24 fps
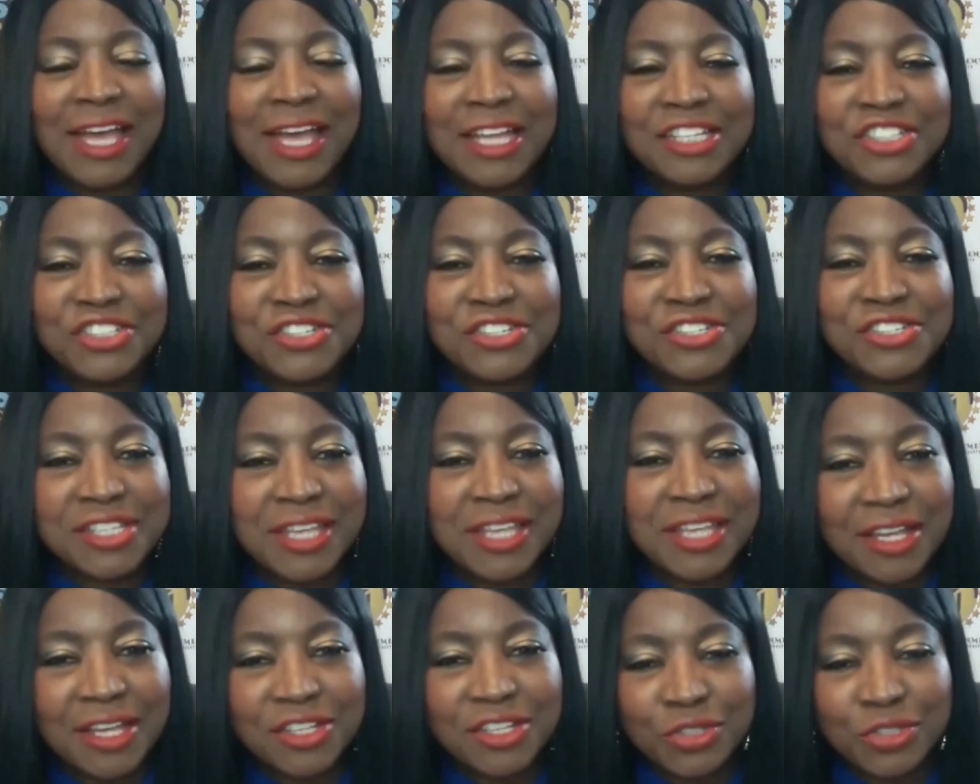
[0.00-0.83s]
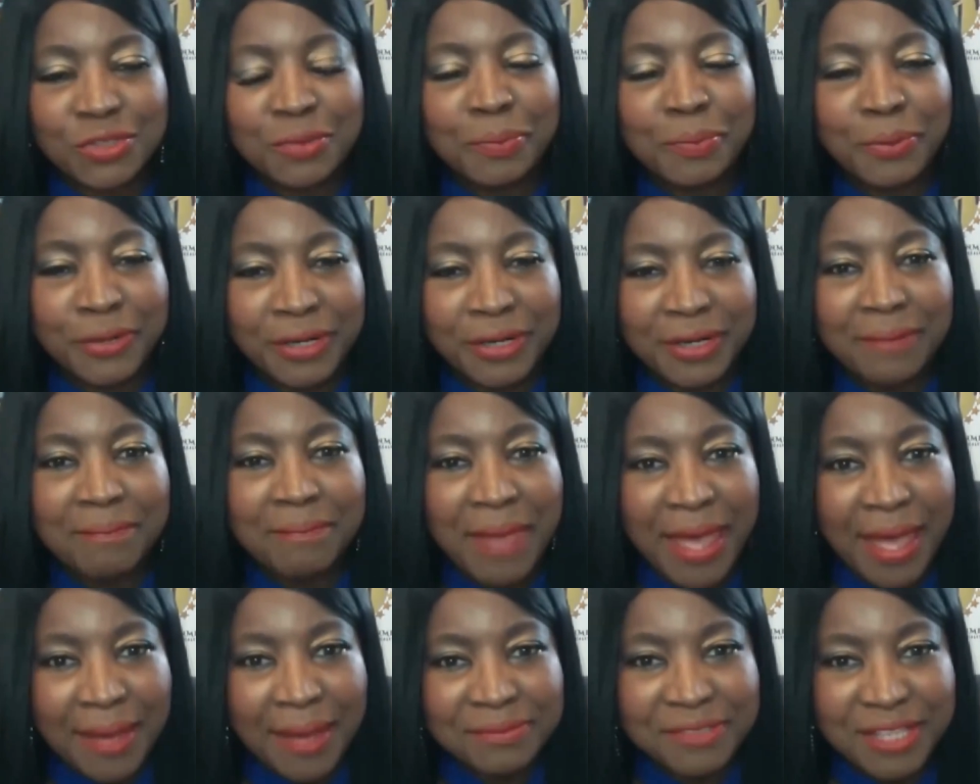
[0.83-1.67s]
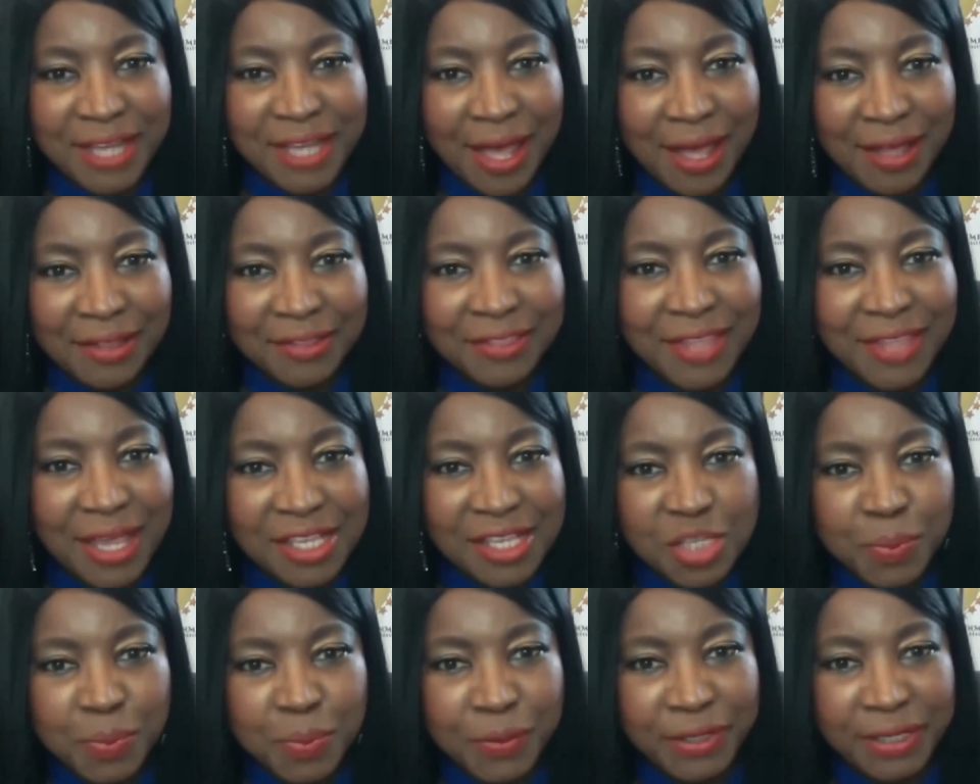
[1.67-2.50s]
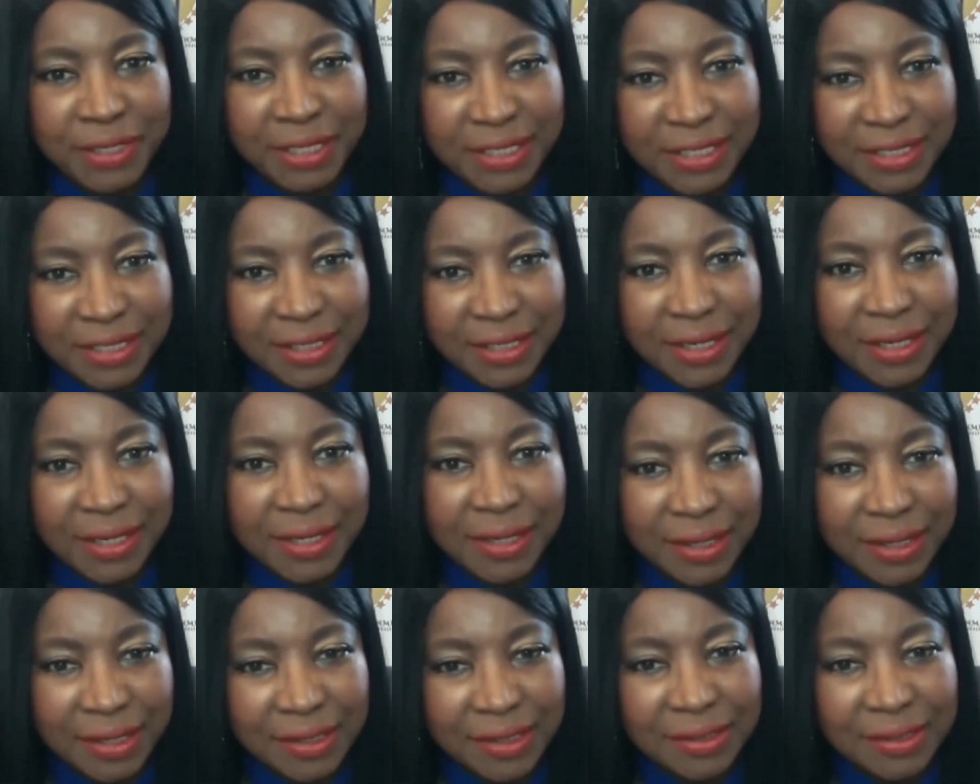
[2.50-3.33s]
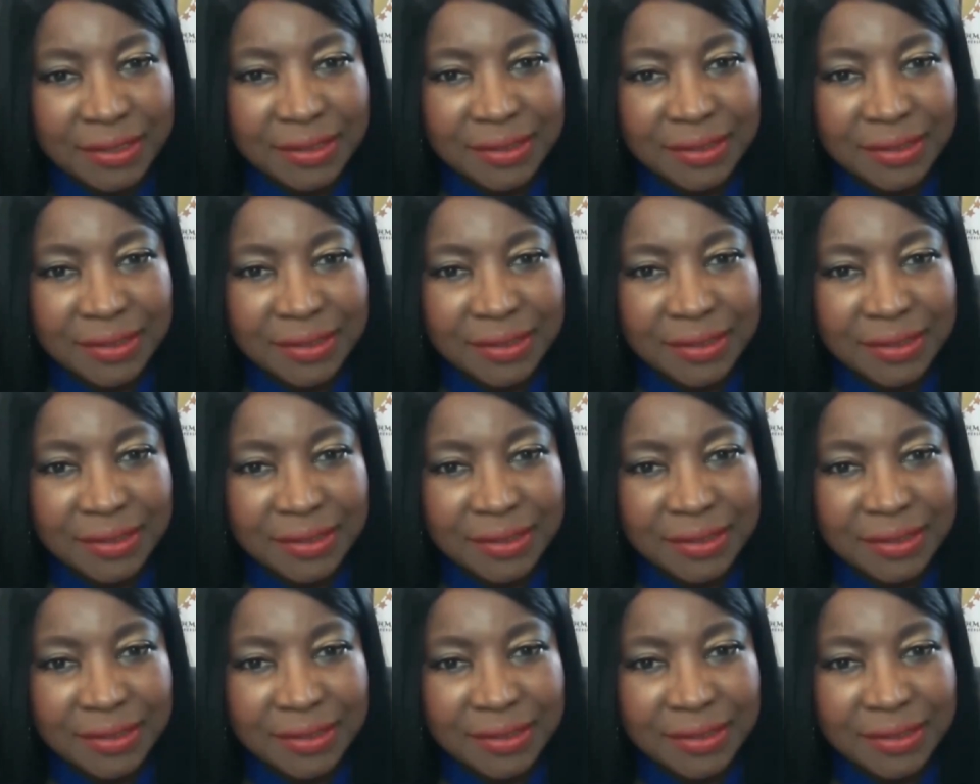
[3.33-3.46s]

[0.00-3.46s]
got your schedule pretty mapped out. That's pretty good.